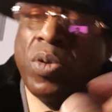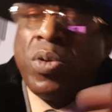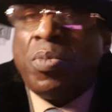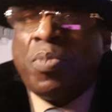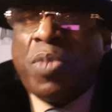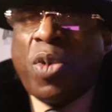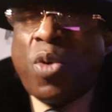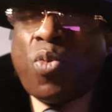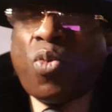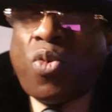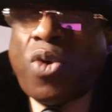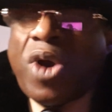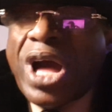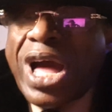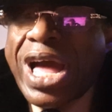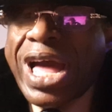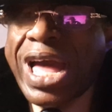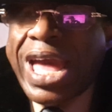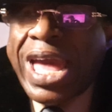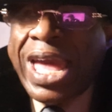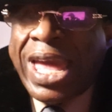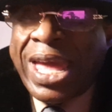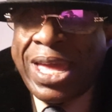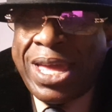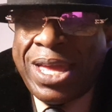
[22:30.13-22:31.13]
But
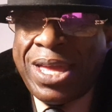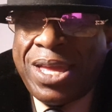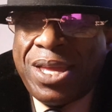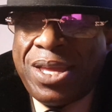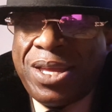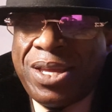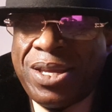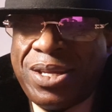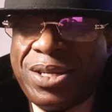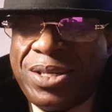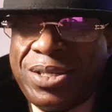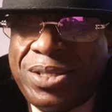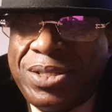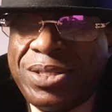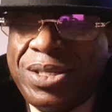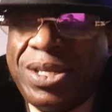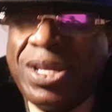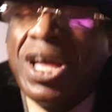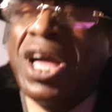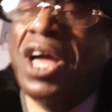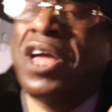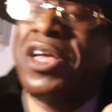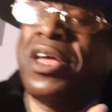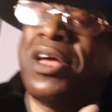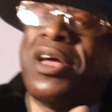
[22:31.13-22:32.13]
why?
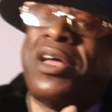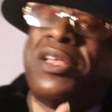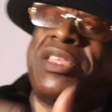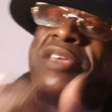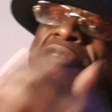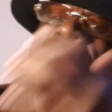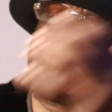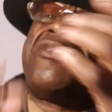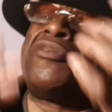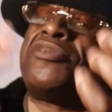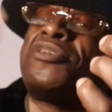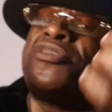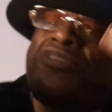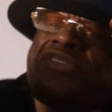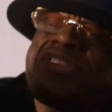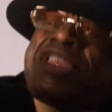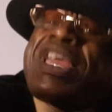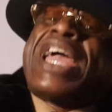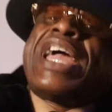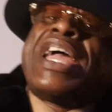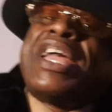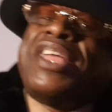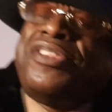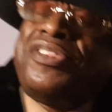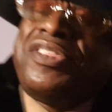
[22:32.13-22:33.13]
I never
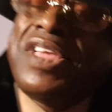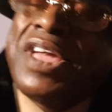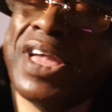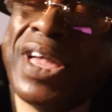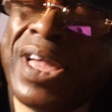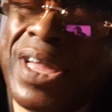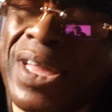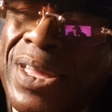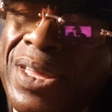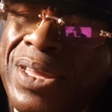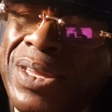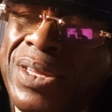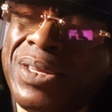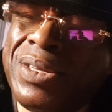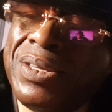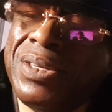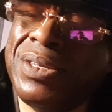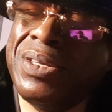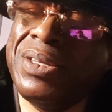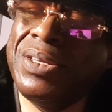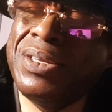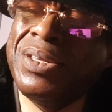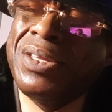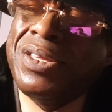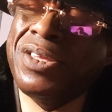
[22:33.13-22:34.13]
understand that.
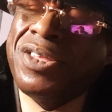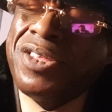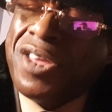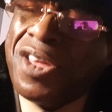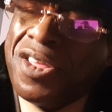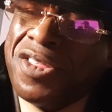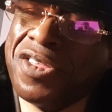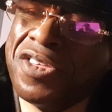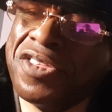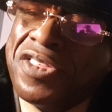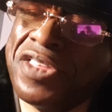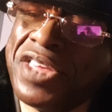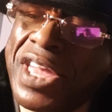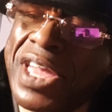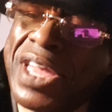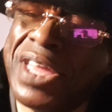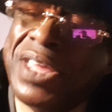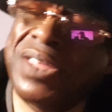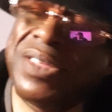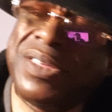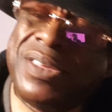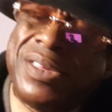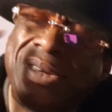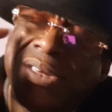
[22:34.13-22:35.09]
You understand?